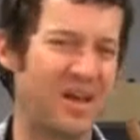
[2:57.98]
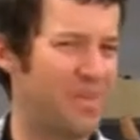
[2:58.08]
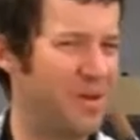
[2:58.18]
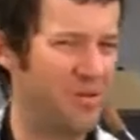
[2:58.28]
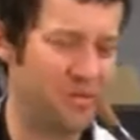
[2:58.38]
it
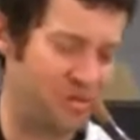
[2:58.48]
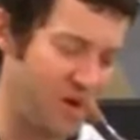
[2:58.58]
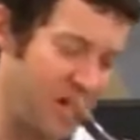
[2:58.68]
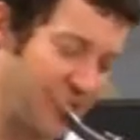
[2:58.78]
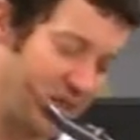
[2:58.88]
up. I don't
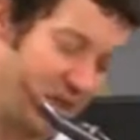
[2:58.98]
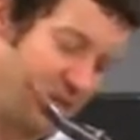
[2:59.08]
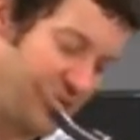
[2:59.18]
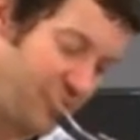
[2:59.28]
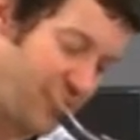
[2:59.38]
crank it.
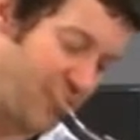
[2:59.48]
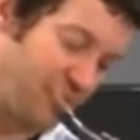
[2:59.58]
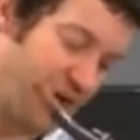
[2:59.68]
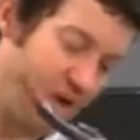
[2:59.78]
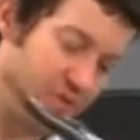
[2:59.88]
Now, a
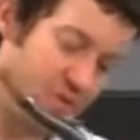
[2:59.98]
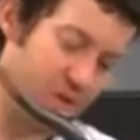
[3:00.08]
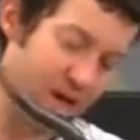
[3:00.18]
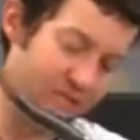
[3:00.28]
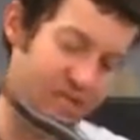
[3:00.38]
lot of you will
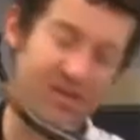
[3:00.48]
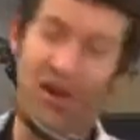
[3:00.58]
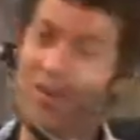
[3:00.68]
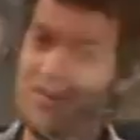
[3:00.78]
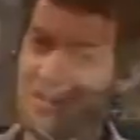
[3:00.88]
have this other